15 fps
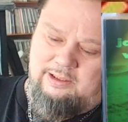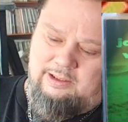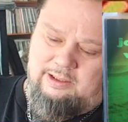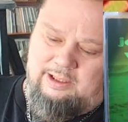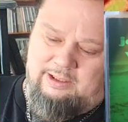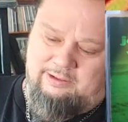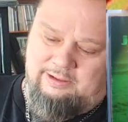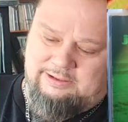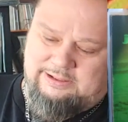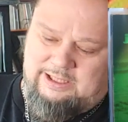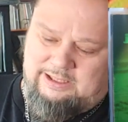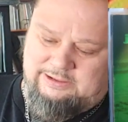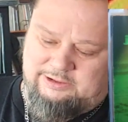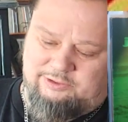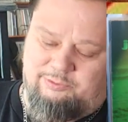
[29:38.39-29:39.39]
And this
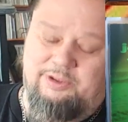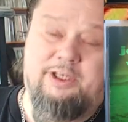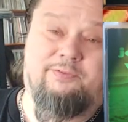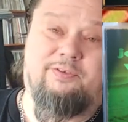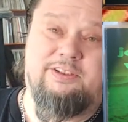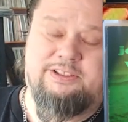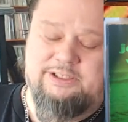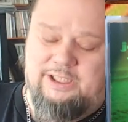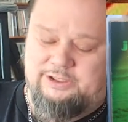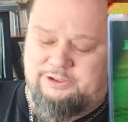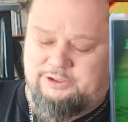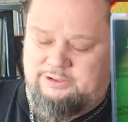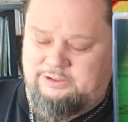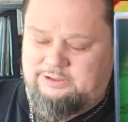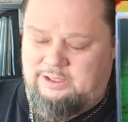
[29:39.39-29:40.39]
has three different
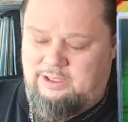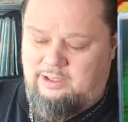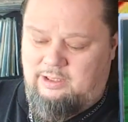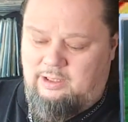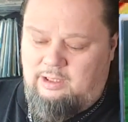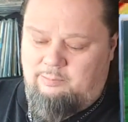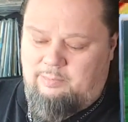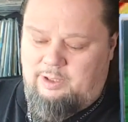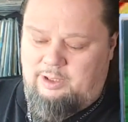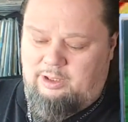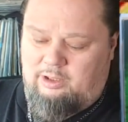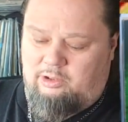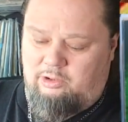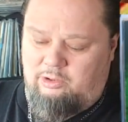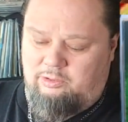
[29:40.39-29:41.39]
sessions, but
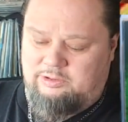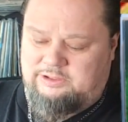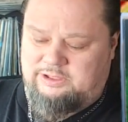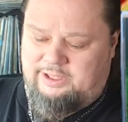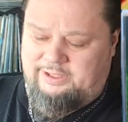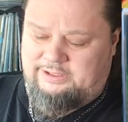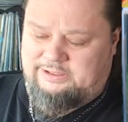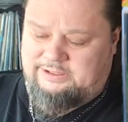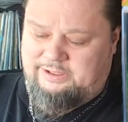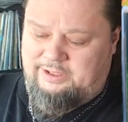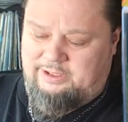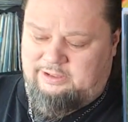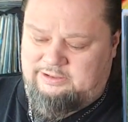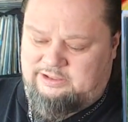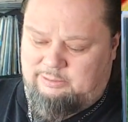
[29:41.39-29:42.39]
includes Sonny Stitt
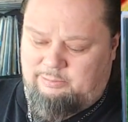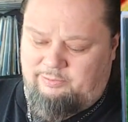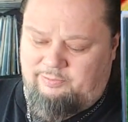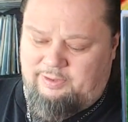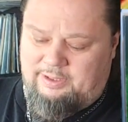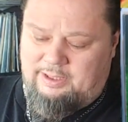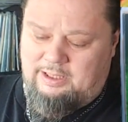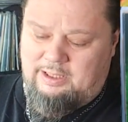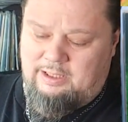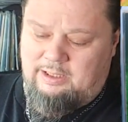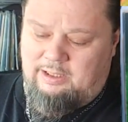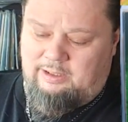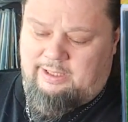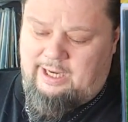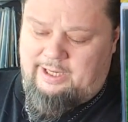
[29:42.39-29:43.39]
on some of it,
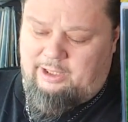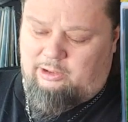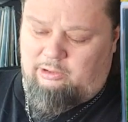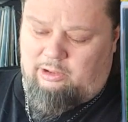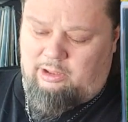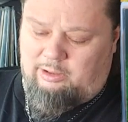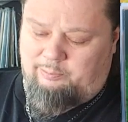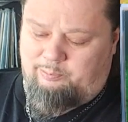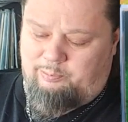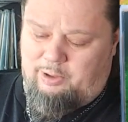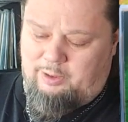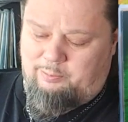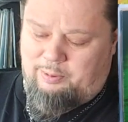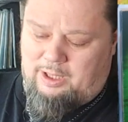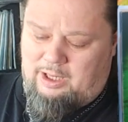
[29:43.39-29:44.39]
Kenny Clarke,
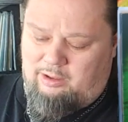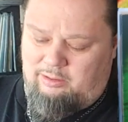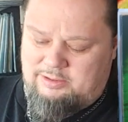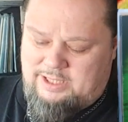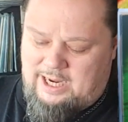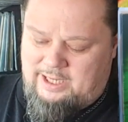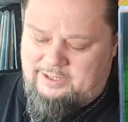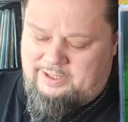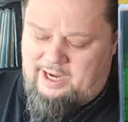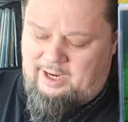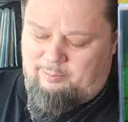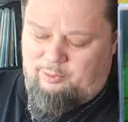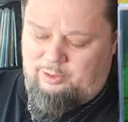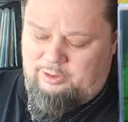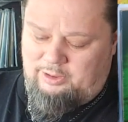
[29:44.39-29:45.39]
Bud Powell, Tad
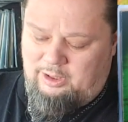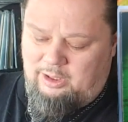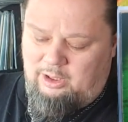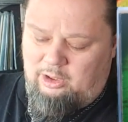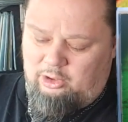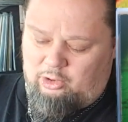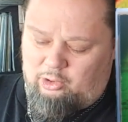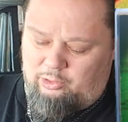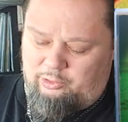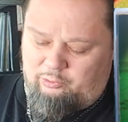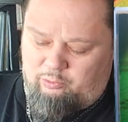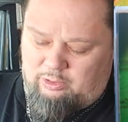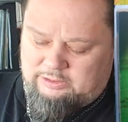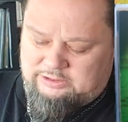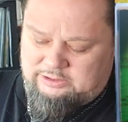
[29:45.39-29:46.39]
Dameron, Curly
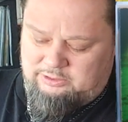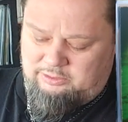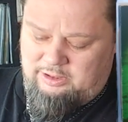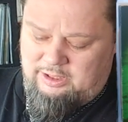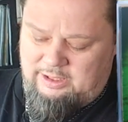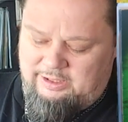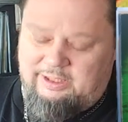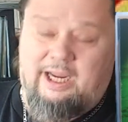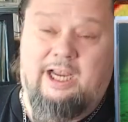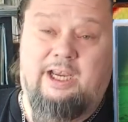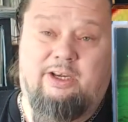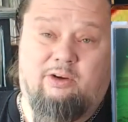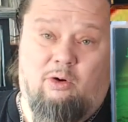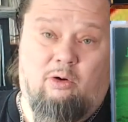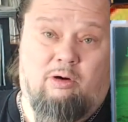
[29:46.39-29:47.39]
Russell, Kenny
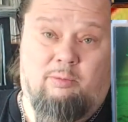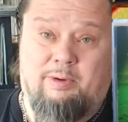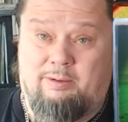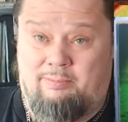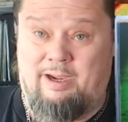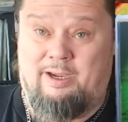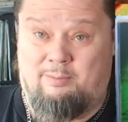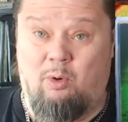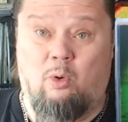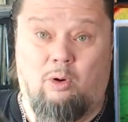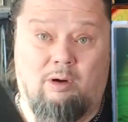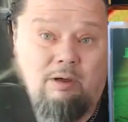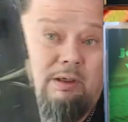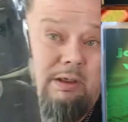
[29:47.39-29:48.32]
Dorham, and many more.